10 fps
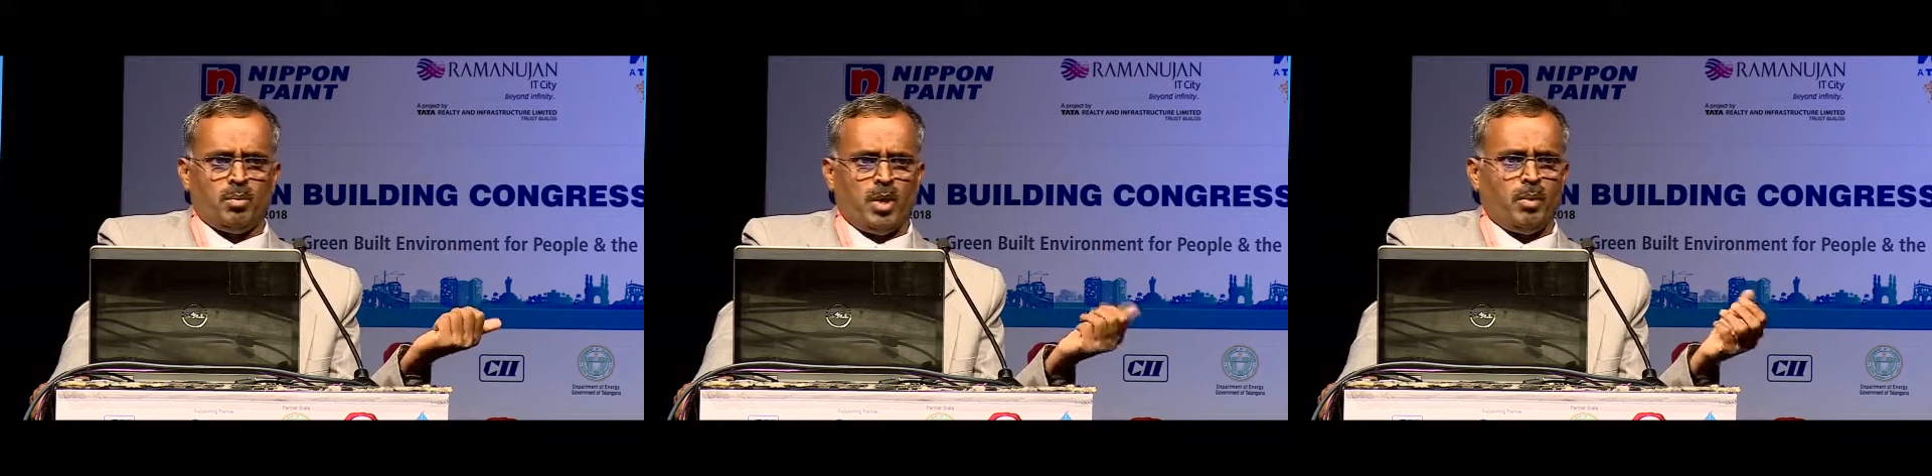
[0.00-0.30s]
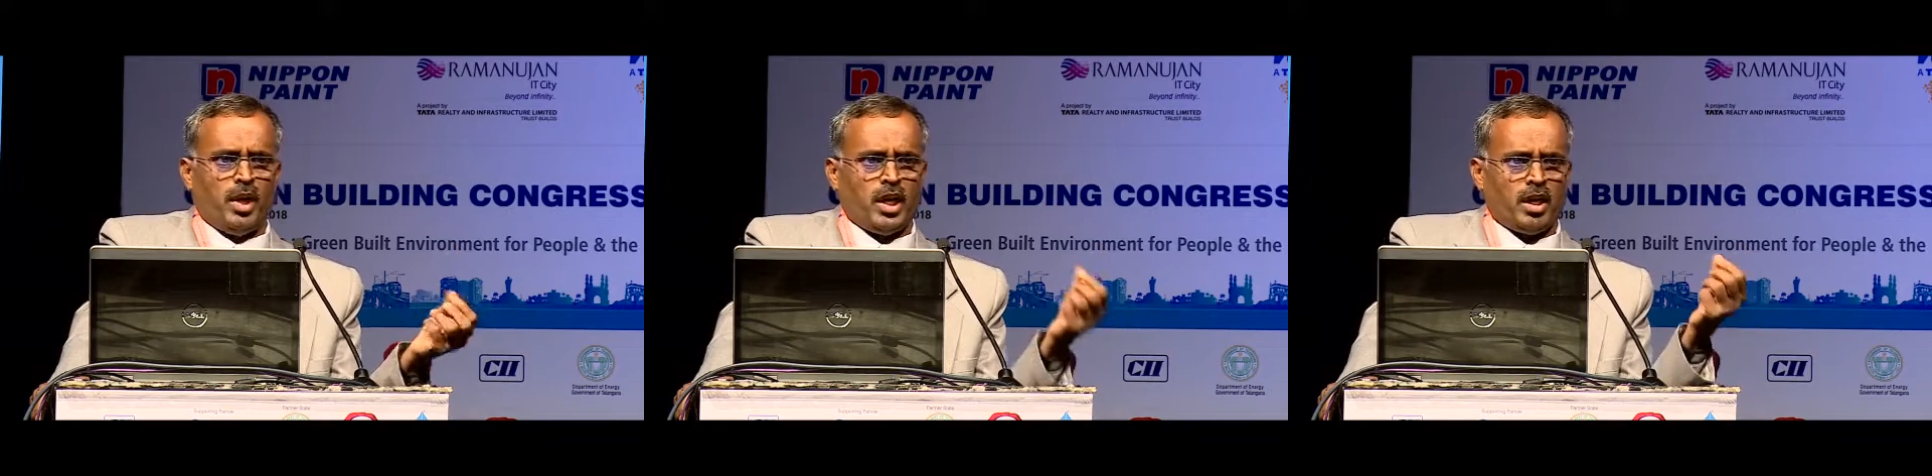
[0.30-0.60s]
It
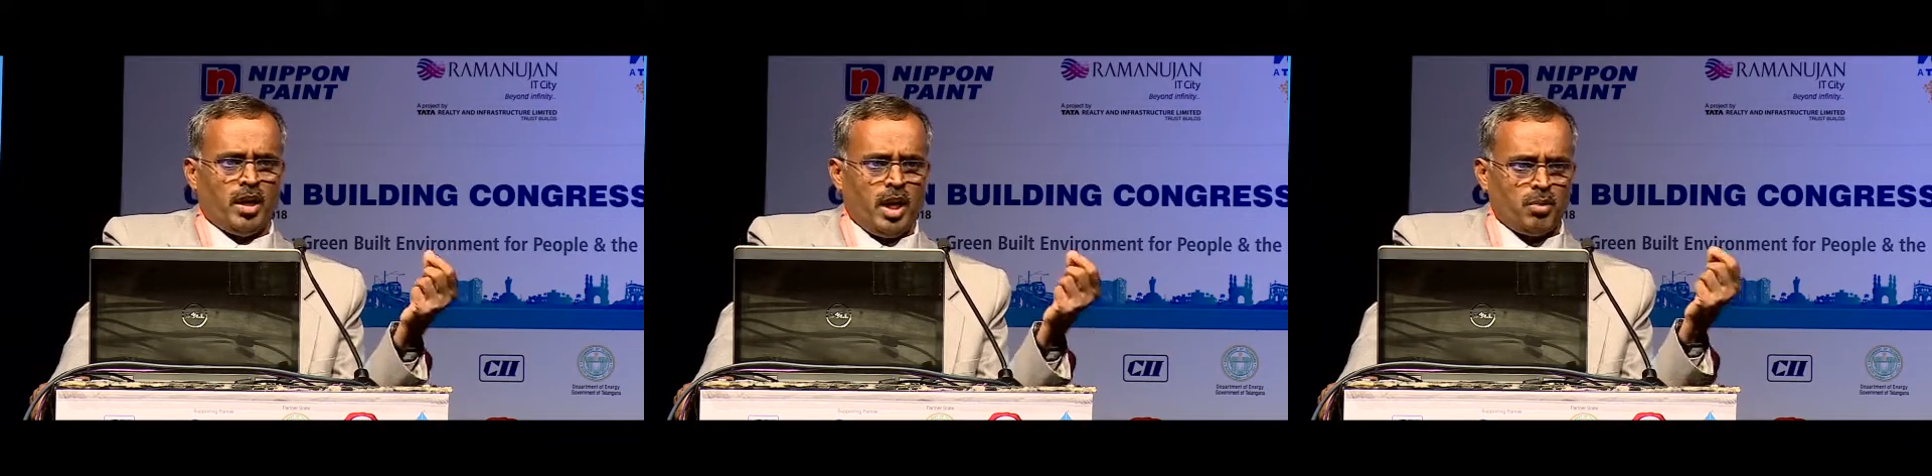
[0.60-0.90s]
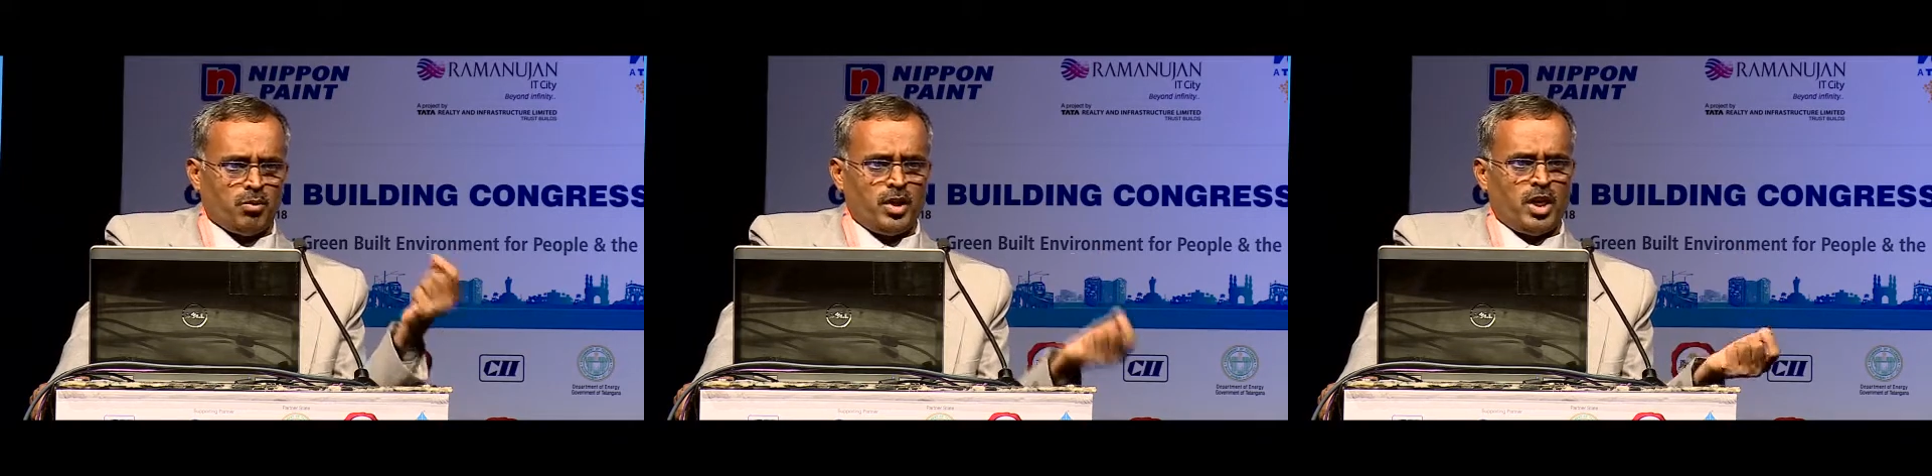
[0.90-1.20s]
may be like a
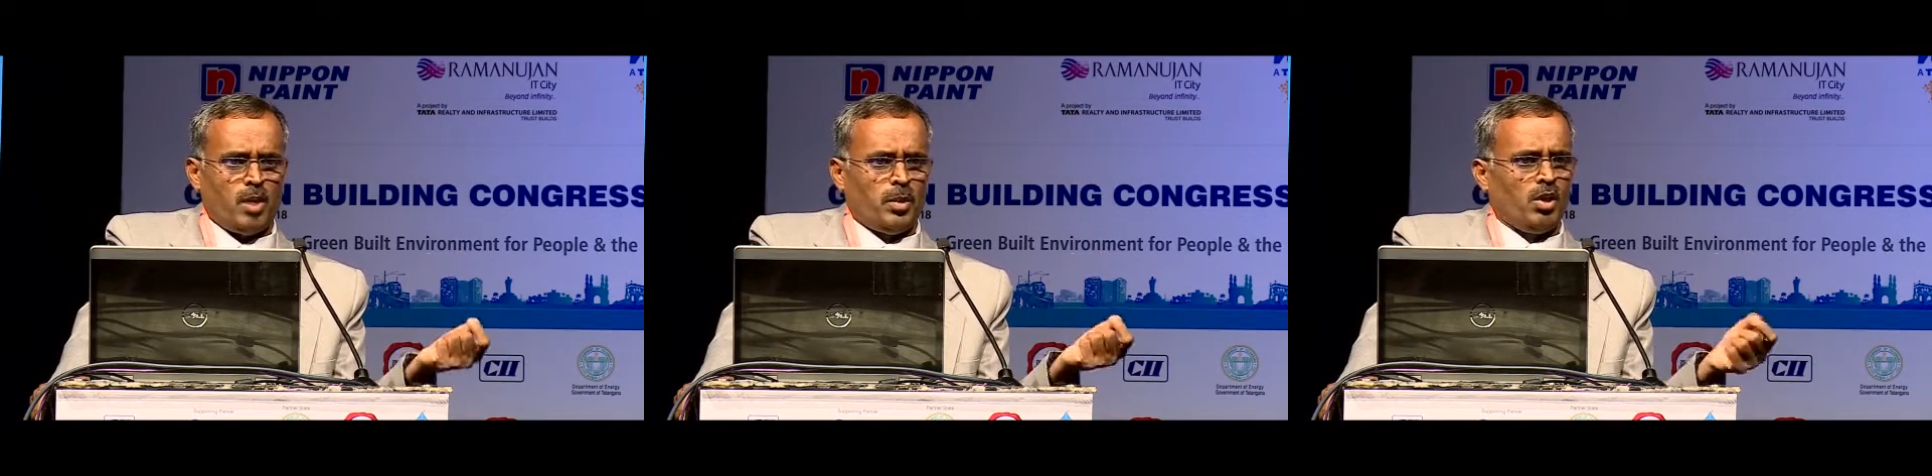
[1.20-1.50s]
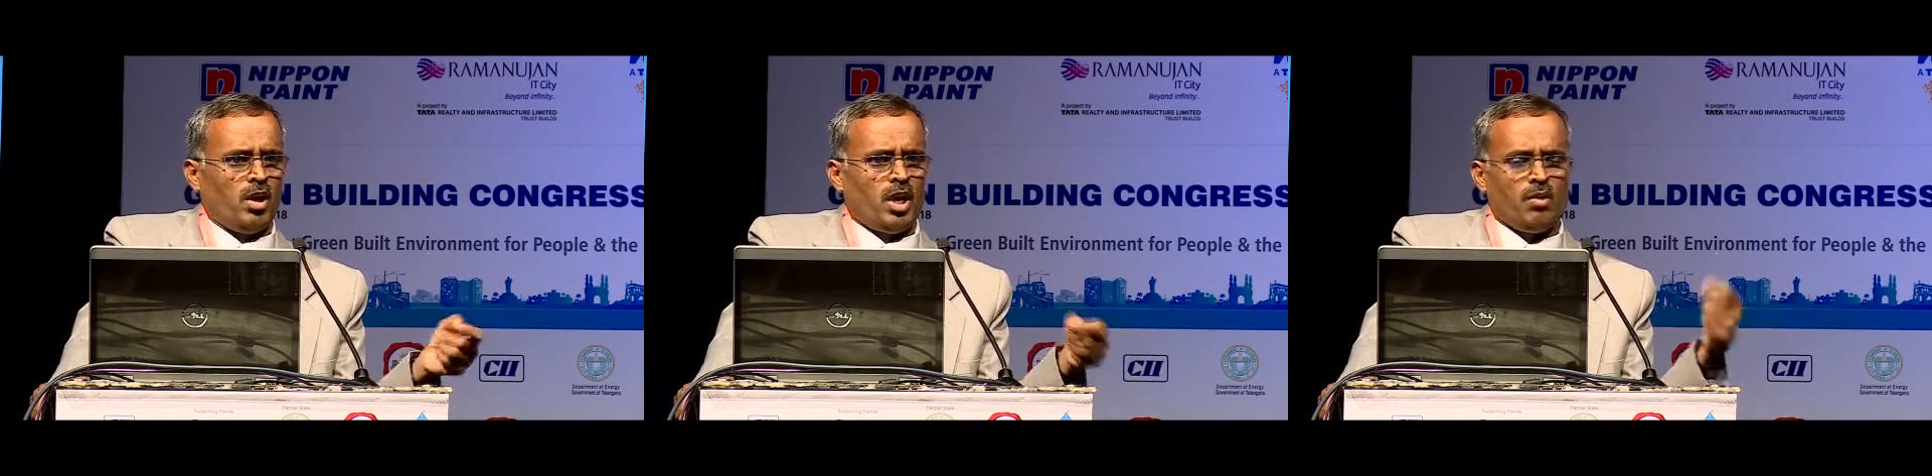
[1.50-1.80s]
light foot
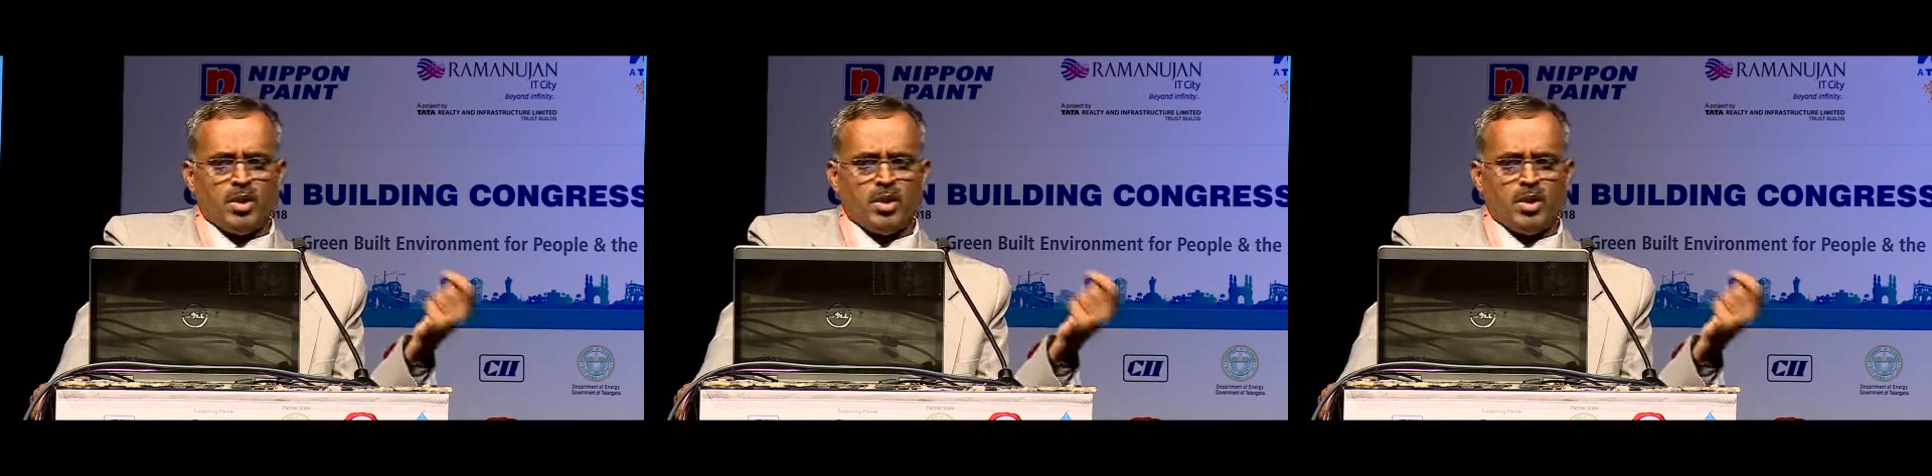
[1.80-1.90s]
traffic or